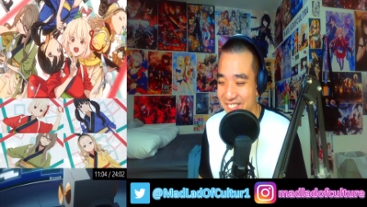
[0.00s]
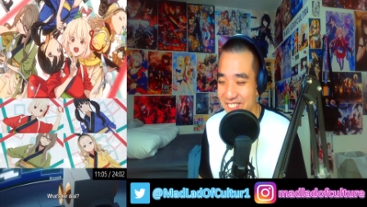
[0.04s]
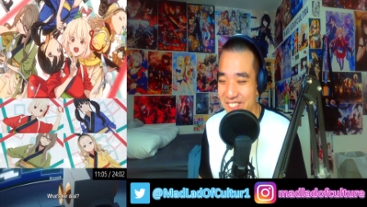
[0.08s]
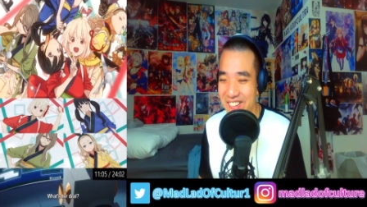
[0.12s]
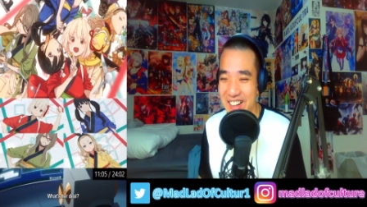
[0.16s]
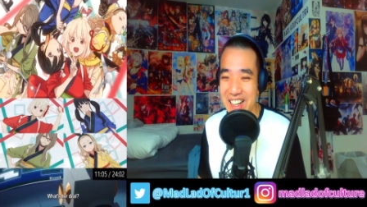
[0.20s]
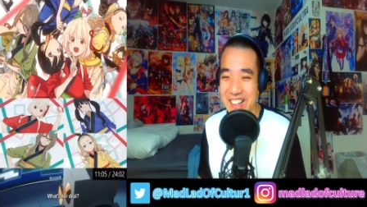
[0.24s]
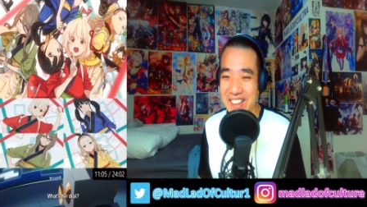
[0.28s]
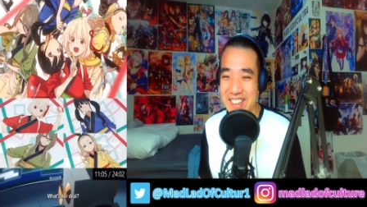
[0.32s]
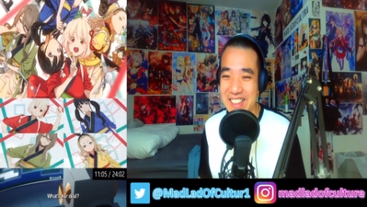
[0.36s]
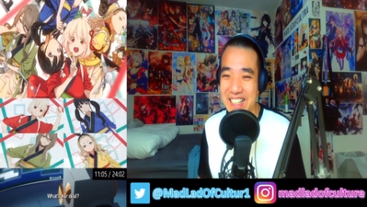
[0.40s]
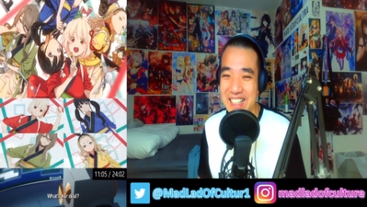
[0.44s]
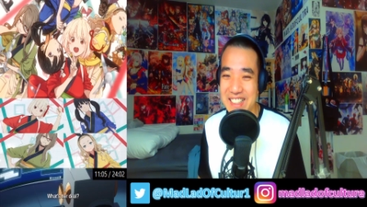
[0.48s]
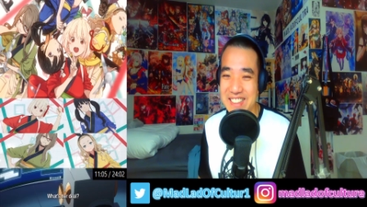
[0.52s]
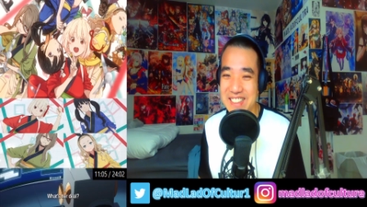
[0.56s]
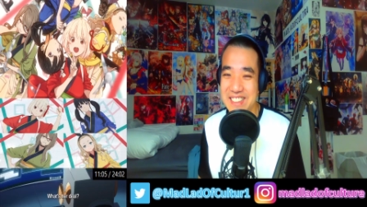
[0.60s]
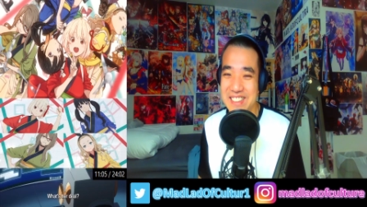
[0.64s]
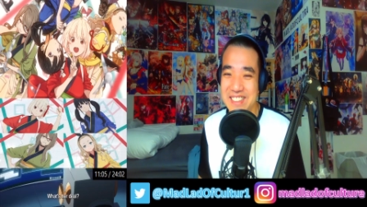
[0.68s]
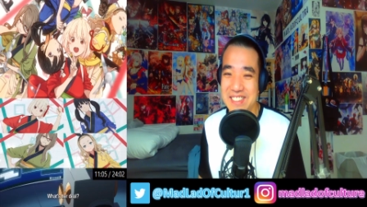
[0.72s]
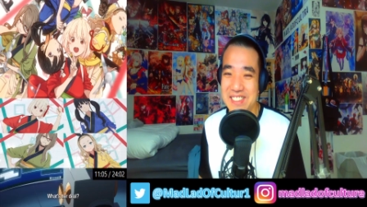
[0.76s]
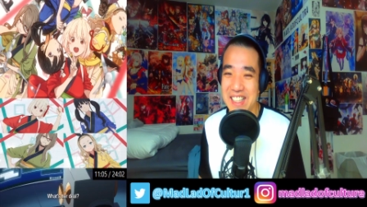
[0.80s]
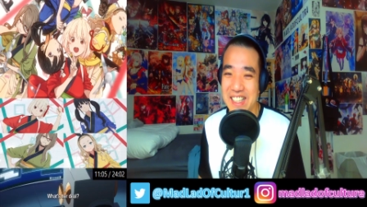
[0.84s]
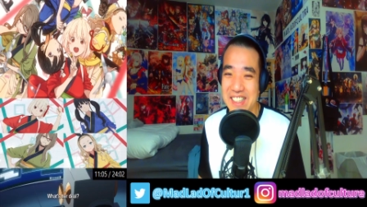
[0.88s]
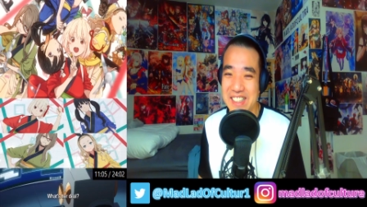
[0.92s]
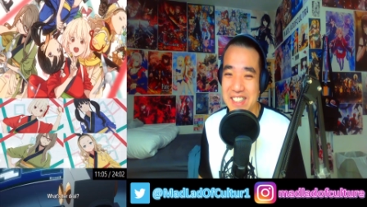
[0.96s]
well,
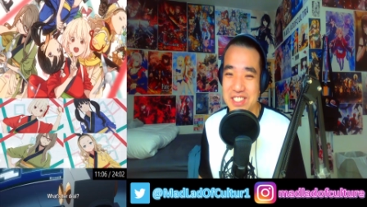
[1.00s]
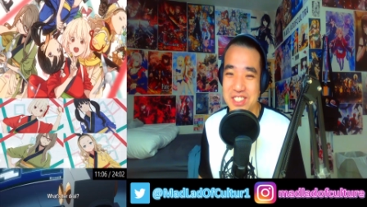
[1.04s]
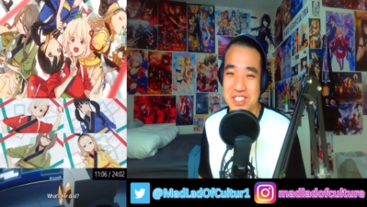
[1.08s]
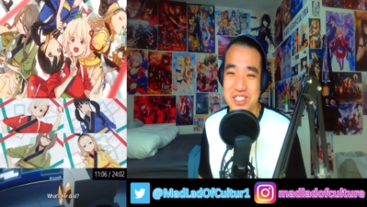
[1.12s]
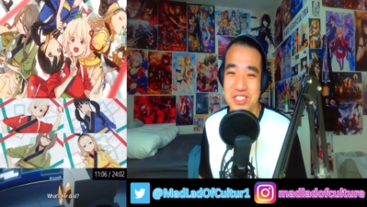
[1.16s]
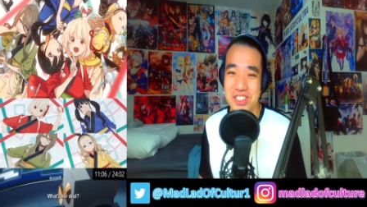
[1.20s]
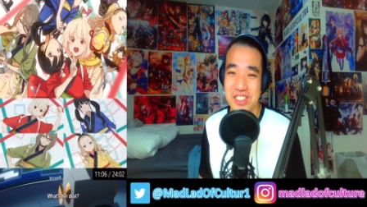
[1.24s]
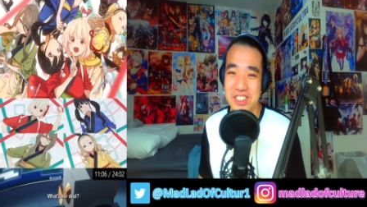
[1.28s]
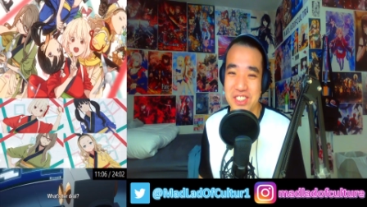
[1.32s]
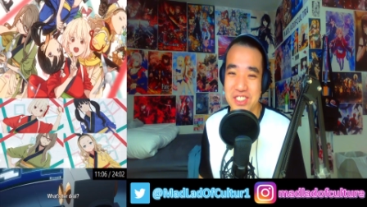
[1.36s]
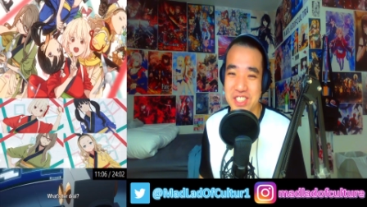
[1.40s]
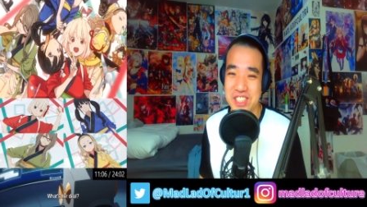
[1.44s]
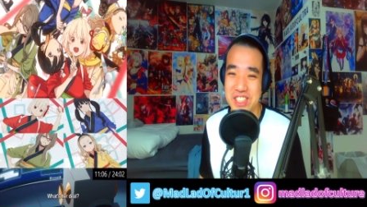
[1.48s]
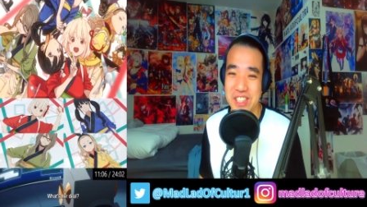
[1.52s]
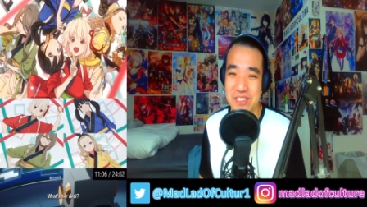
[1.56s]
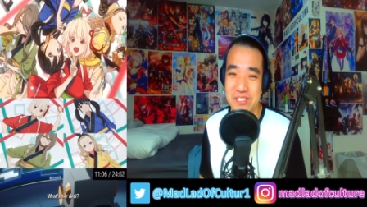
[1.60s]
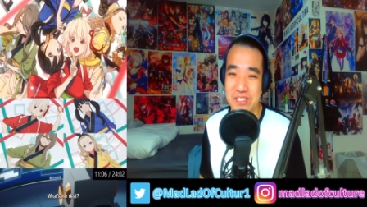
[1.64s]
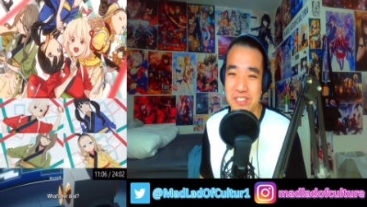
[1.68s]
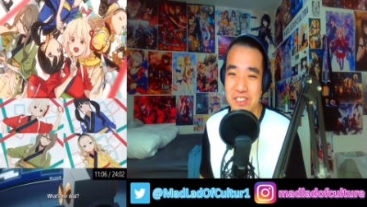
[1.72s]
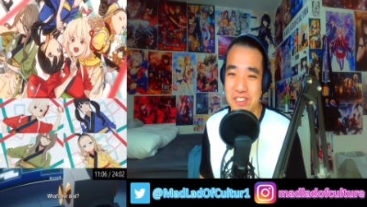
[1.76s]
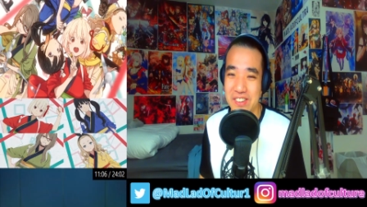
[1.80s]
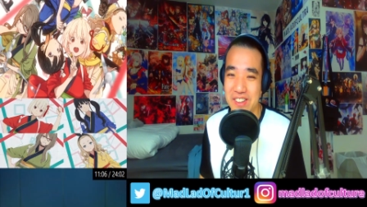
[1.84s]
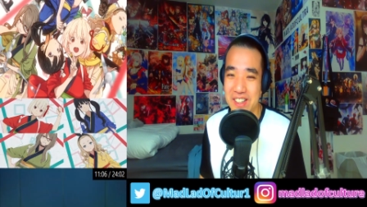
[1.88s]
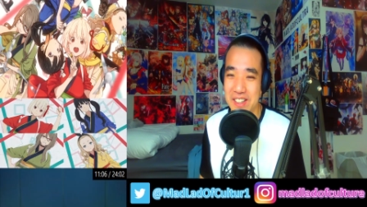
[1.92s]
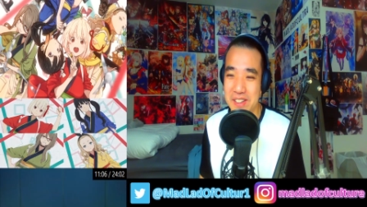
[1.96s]
that's that destroyed the ship
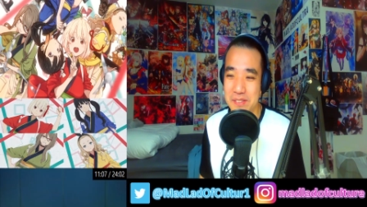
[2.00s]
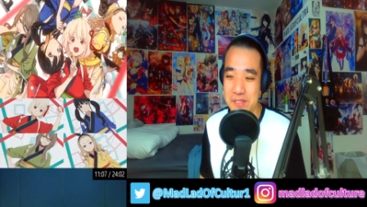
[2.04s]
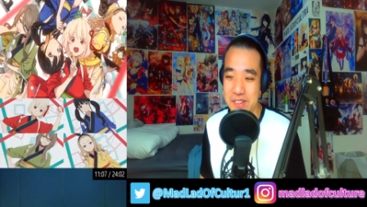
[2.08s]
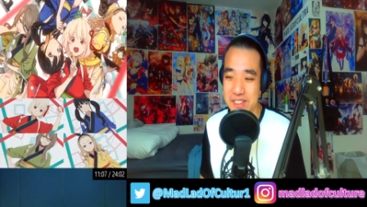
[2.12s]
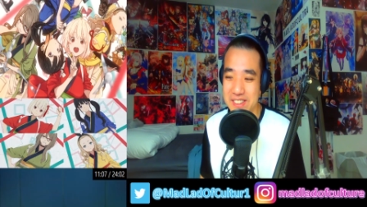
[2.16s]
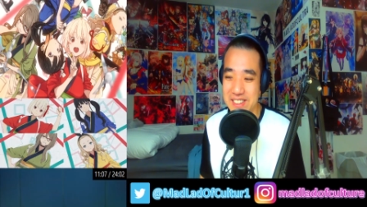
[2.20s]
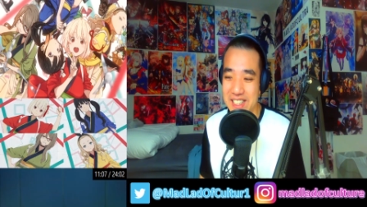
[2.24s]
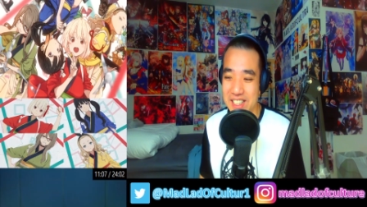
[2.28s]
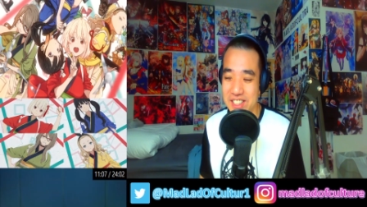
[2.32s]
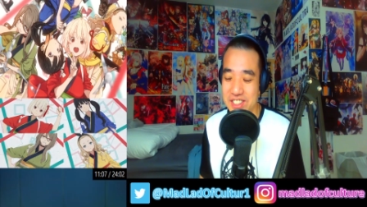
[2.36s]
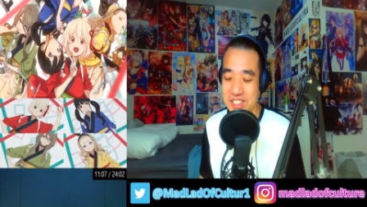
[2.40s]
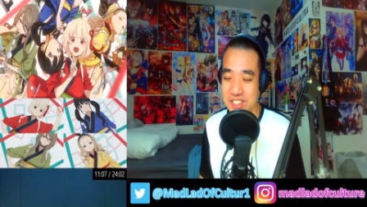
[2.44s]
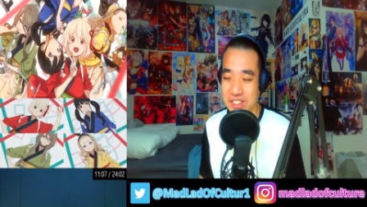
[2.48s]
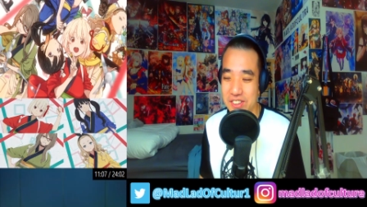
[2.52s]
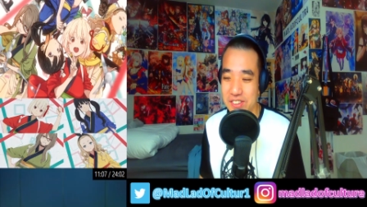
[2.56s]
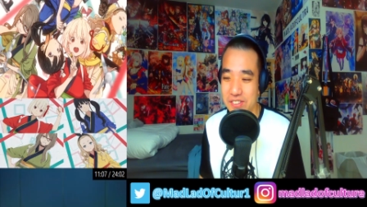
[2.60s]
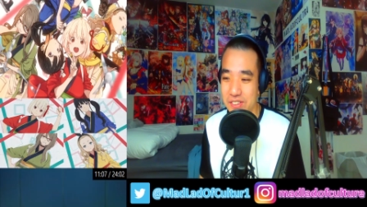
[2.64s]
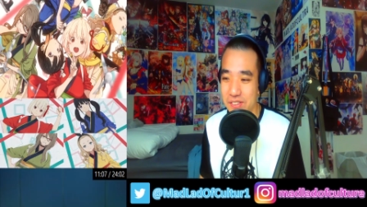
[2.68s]
for any potential